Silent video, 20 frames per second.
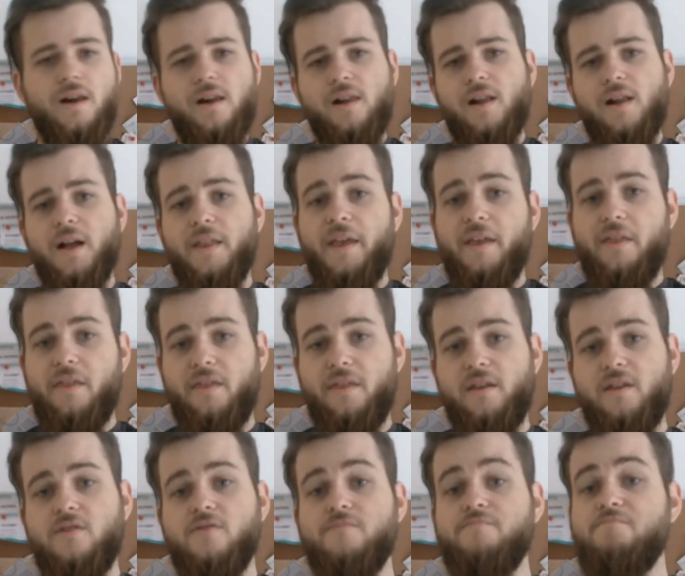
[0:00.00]
Another thing
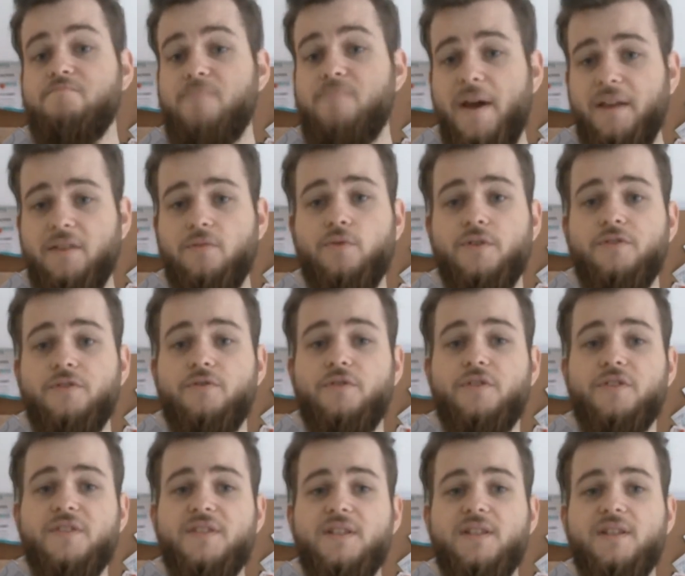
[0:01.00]
you might want to
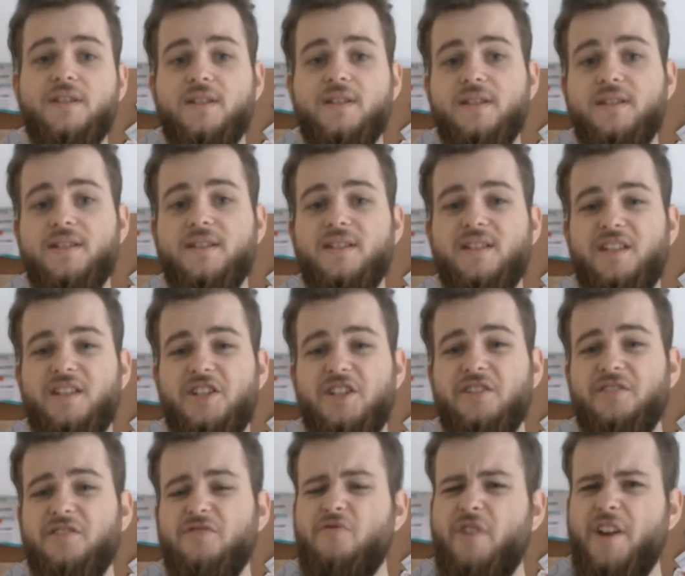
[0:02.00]
consider is stitching
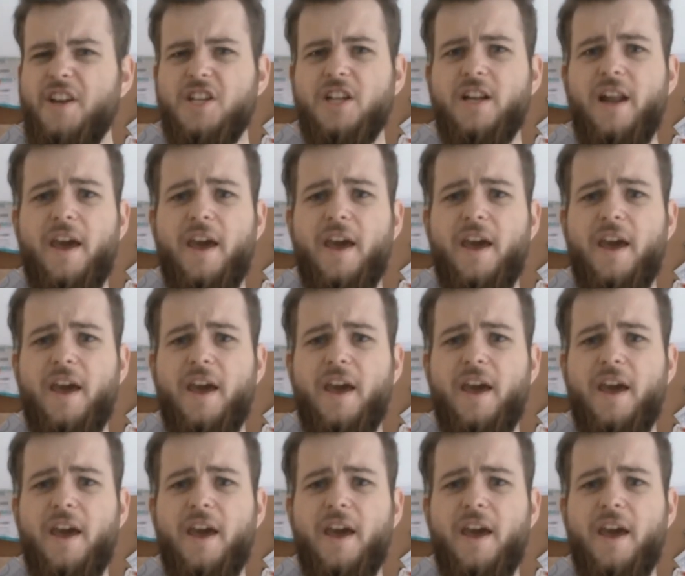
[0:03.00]
the racial